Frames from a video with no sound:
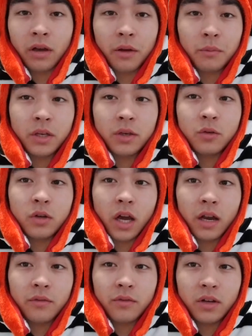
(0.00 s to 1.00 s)
I've been doing
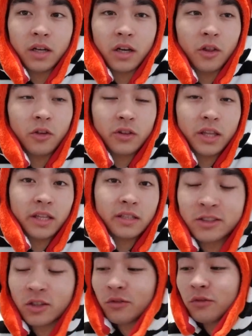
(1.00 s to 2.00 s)
kind of other
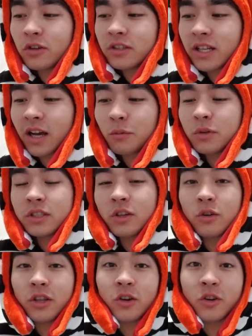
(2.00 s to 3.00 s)
things. So first, I'm with
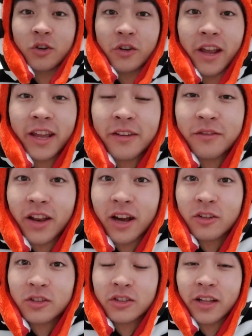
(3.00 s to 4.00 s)
Tokyo Creative
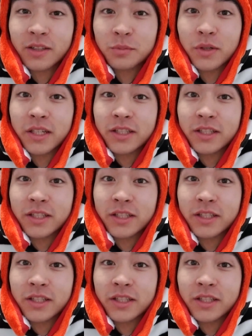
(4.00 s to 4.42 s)
now, so that's pretty